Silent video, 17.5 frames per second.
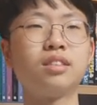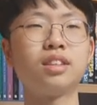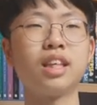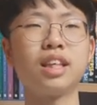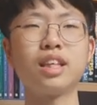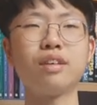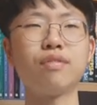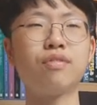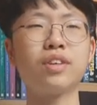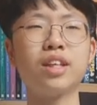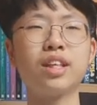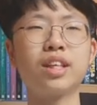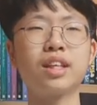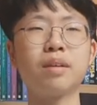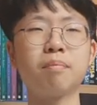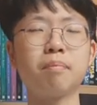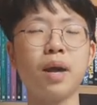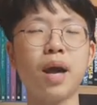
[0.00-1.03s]
Evening
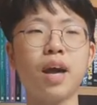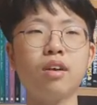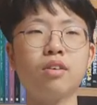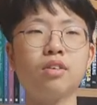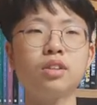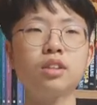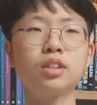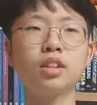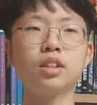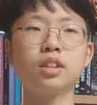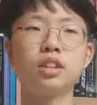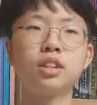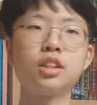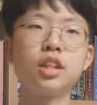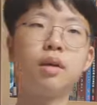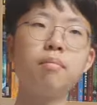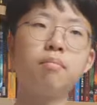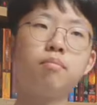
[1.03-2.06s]
in Paris in
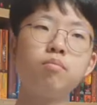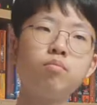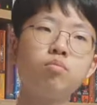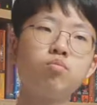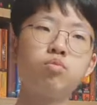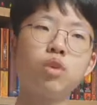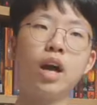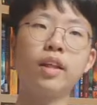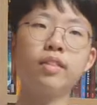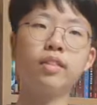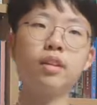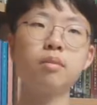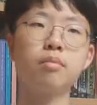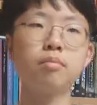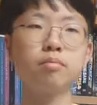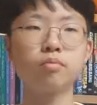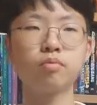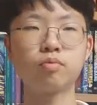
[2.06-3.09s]
some
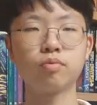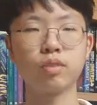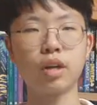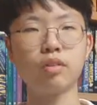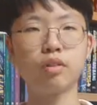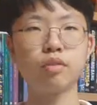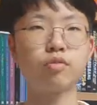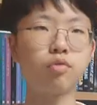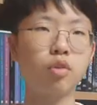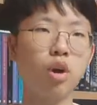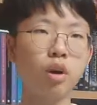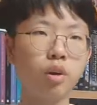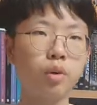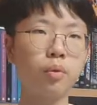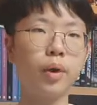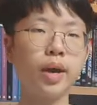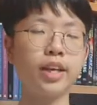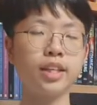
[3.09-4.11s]
random, very
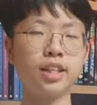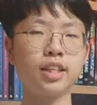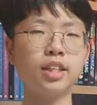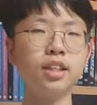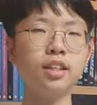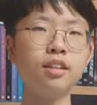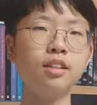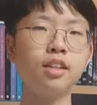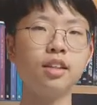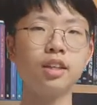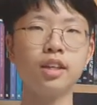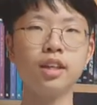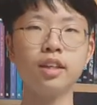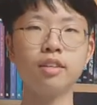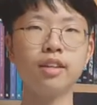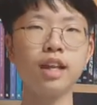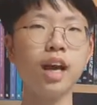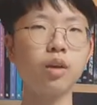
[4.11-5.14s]
far away year,
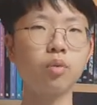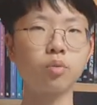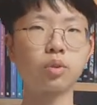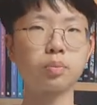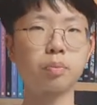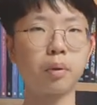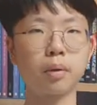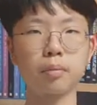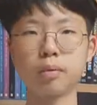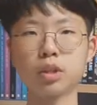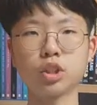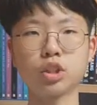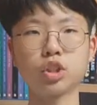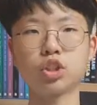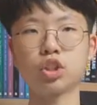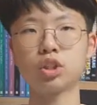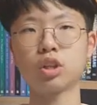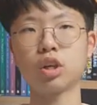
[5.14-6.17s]
that was
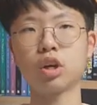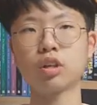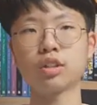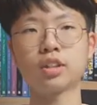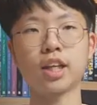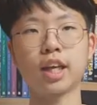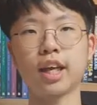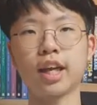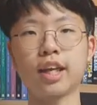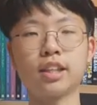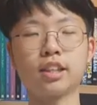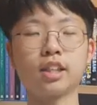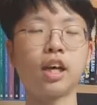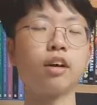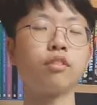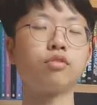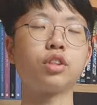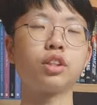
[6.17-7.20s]
published decades
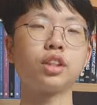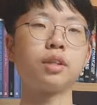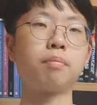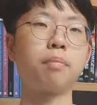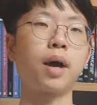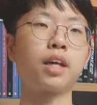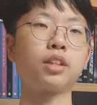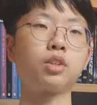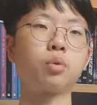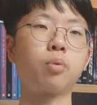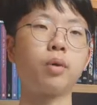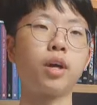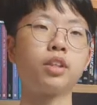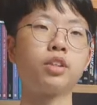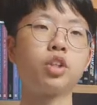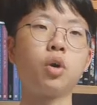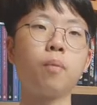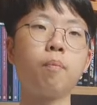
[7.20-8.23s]
after he passed
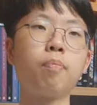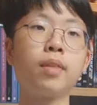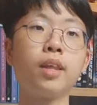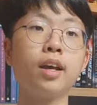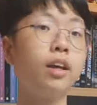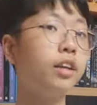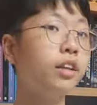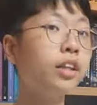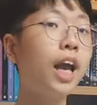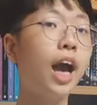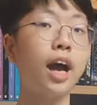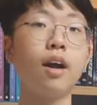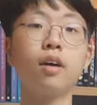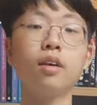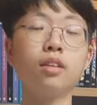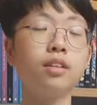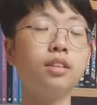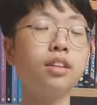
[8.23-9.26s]
away. So, yeah,
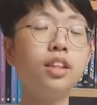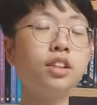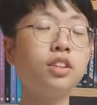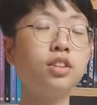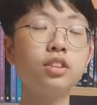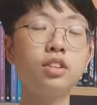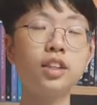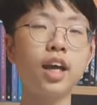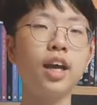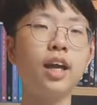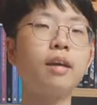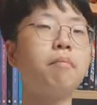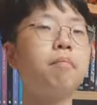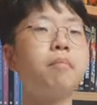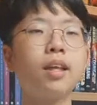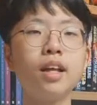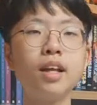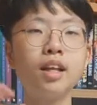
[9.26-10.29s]
at least to say,
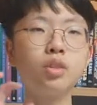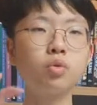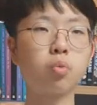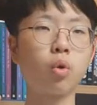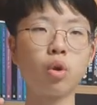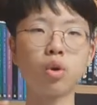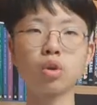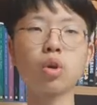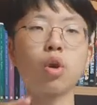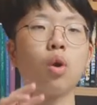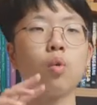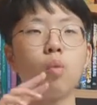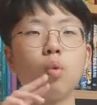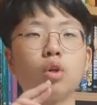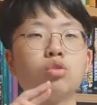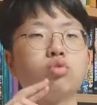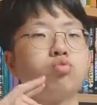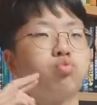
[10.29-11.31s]
his work
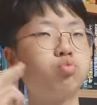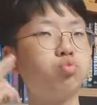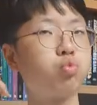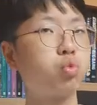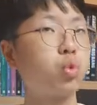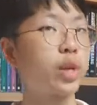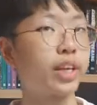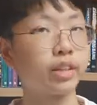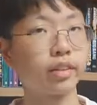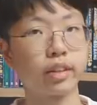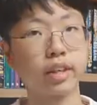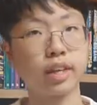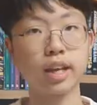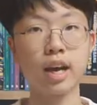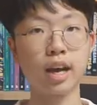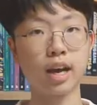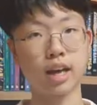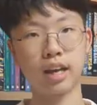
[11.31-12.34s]
was really
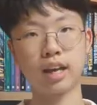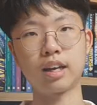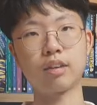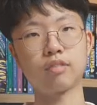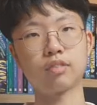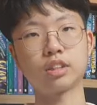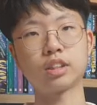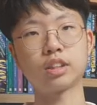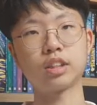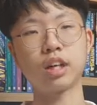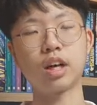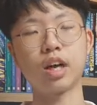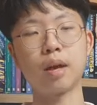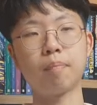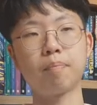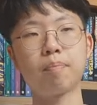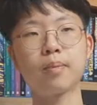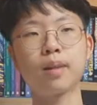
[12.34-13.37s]
ahead of its time.